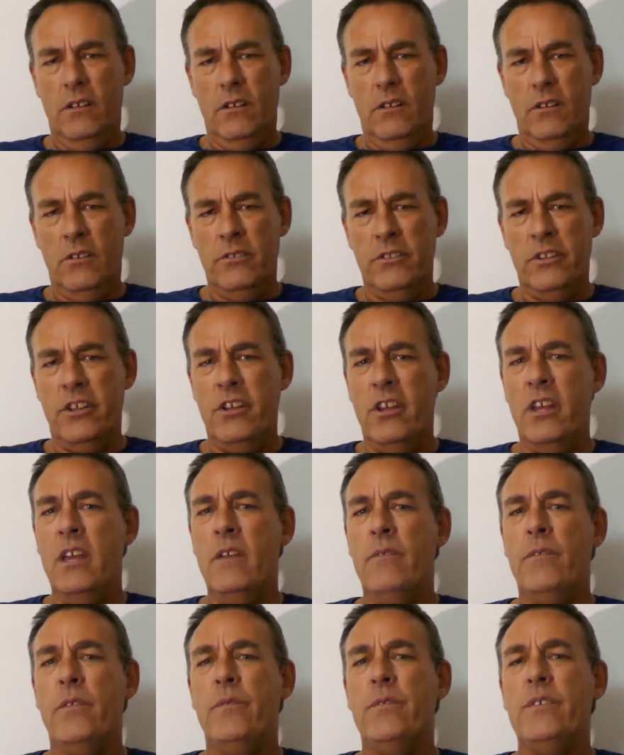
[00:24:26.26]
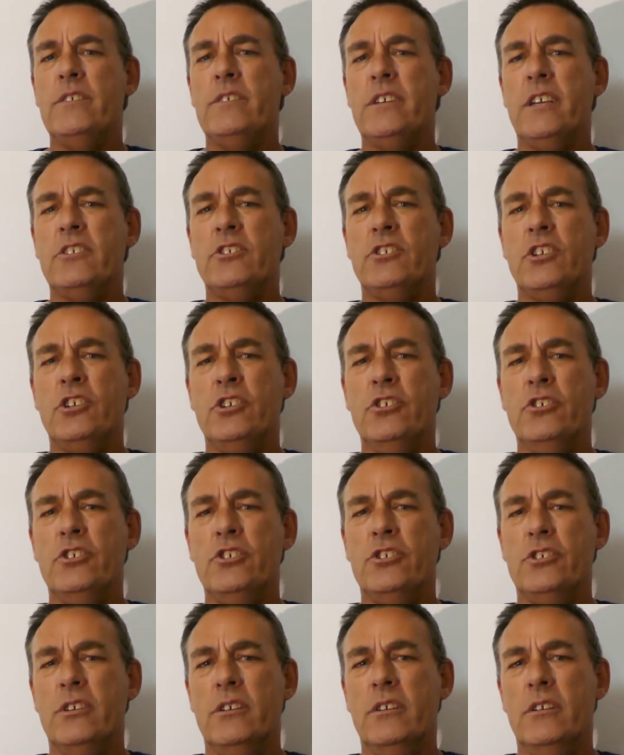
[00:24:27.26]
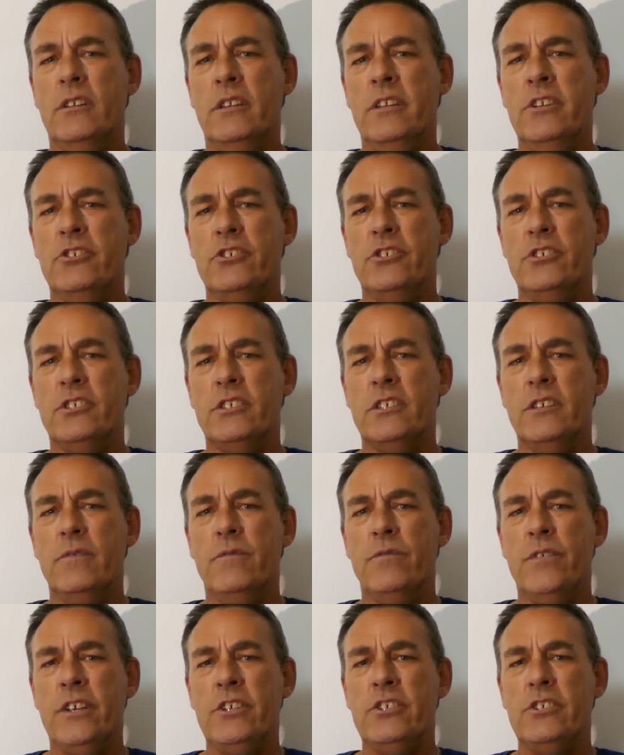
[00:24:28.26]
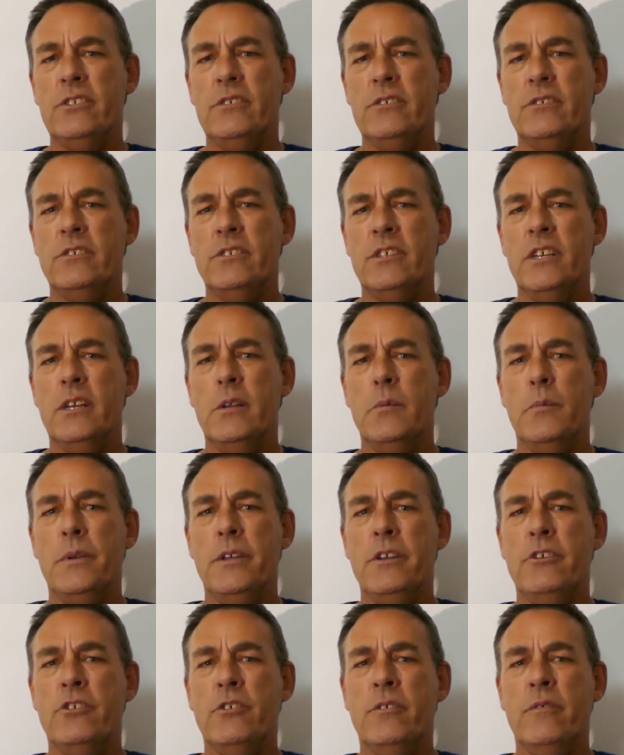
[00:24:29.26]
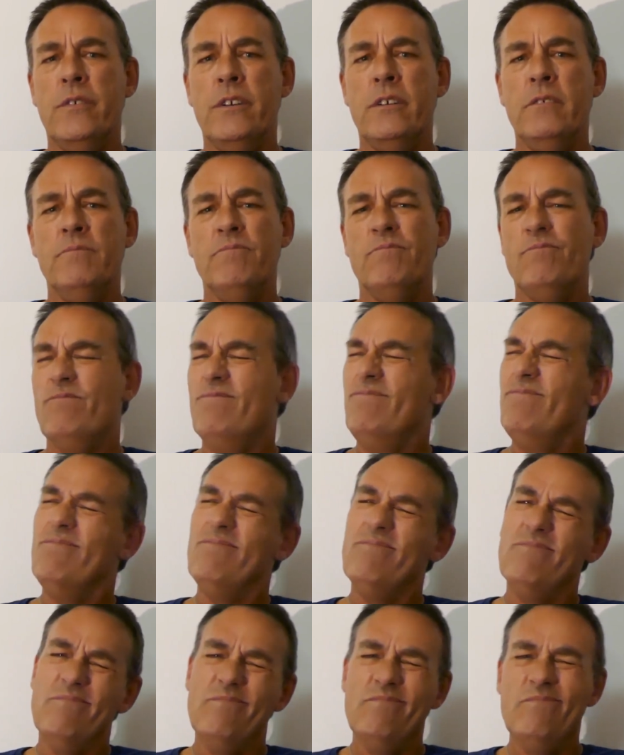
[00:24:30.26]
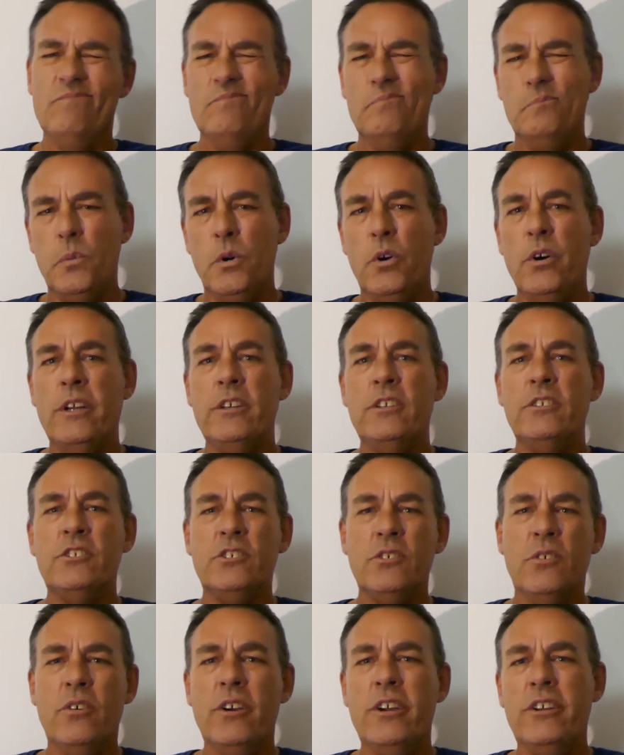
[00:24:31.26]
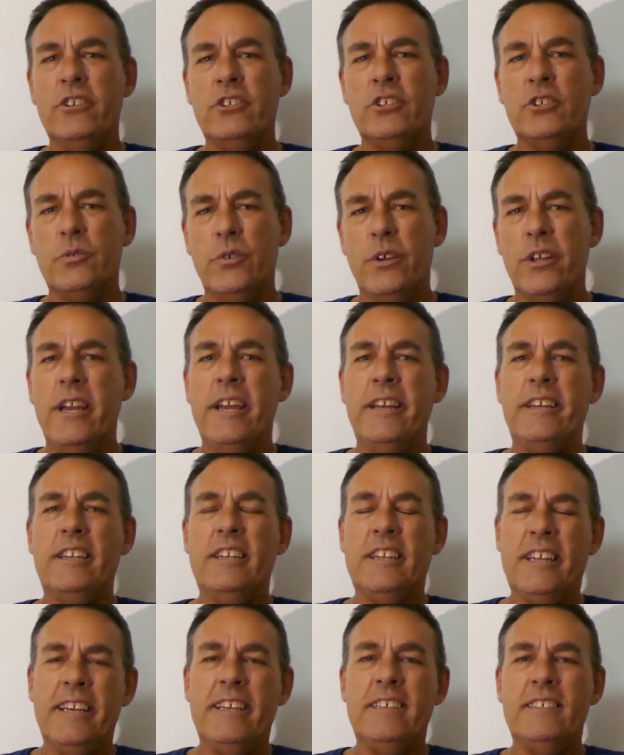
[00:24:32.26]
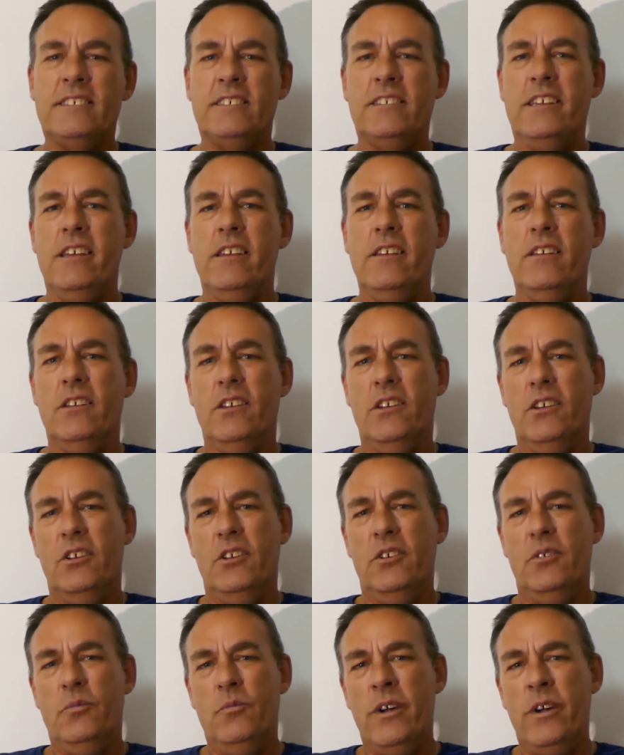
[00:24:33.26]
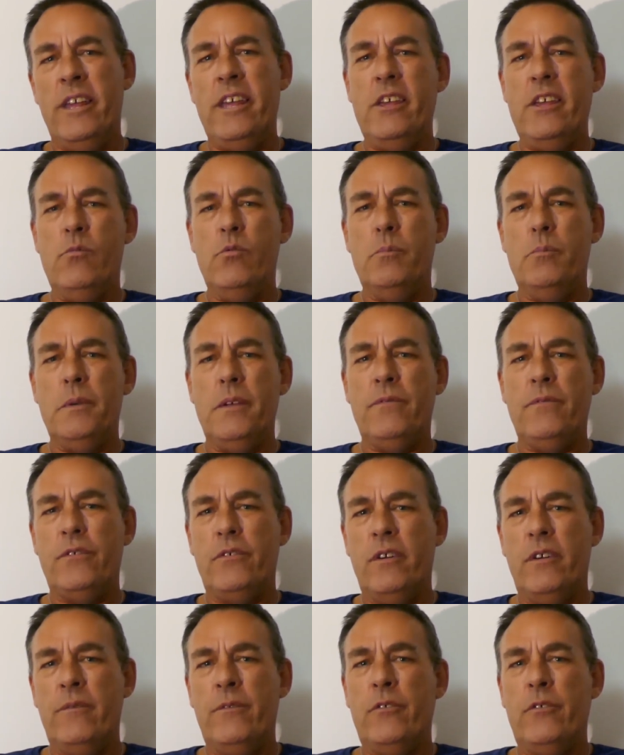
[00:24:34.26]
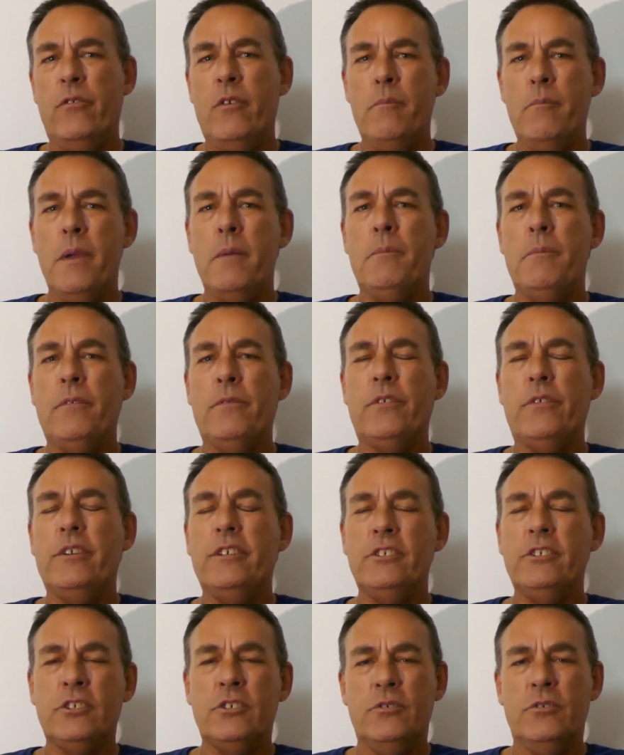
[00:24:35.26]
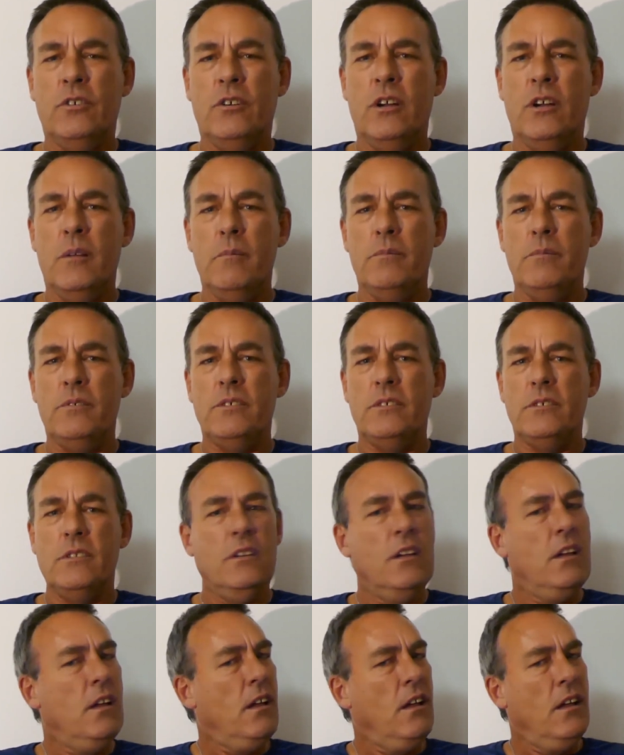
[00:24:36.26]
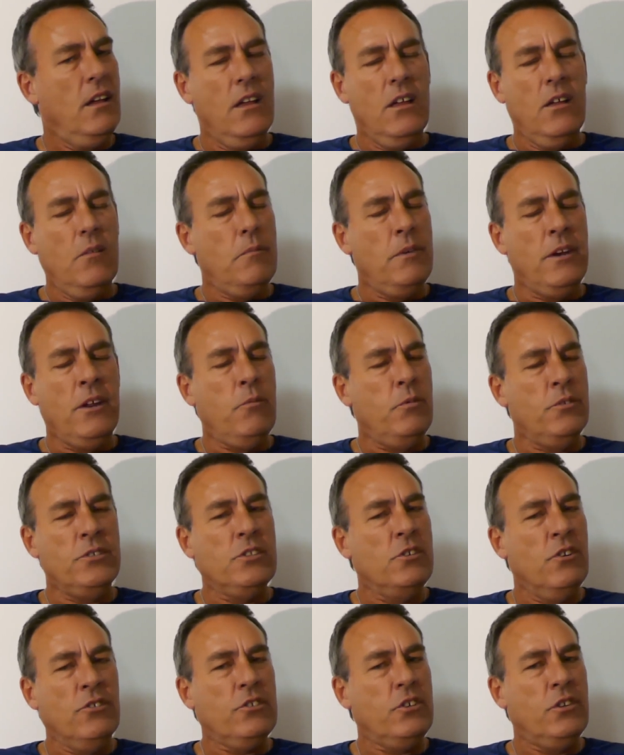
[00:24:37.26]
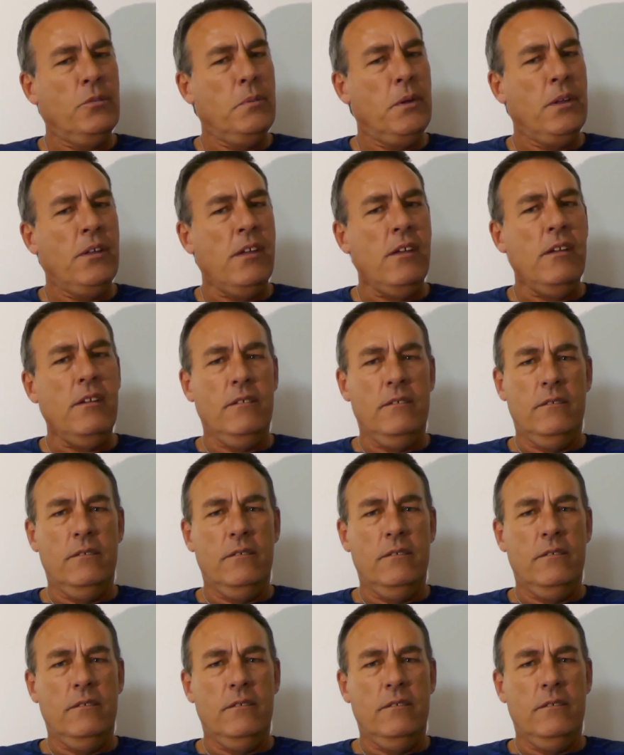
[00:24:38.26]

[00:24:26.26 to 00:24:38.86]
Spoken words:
On the eve of his execution, Lynch's confession seemed to be driven by a desire to create a legacy where he would be forever remembered for his crimes. But it was not to be.